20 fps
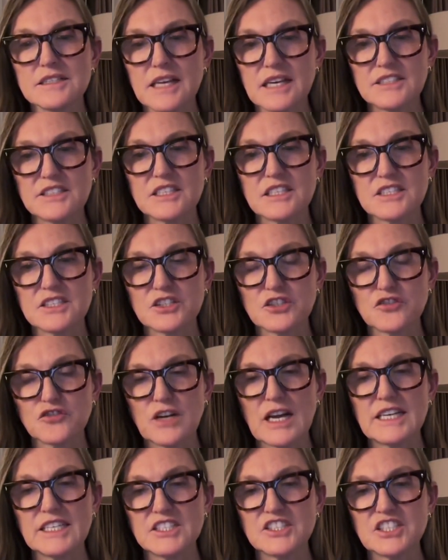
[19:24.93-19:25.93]
Tesla's
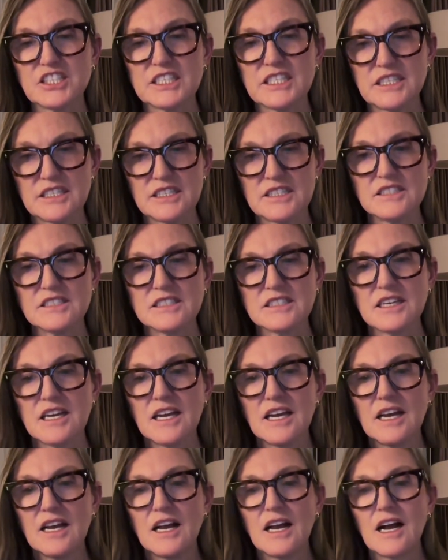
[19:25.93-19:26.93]
strategy is,
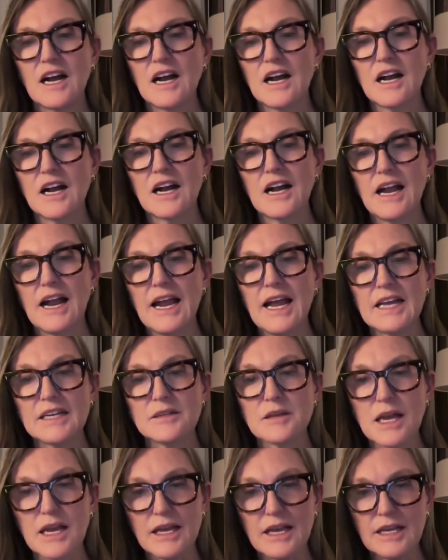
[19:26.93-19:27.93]

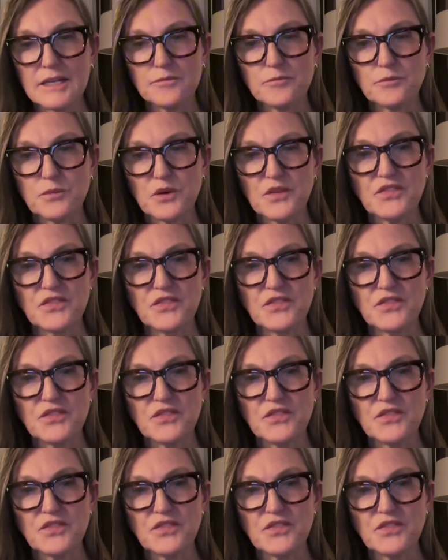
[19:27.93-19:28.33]
and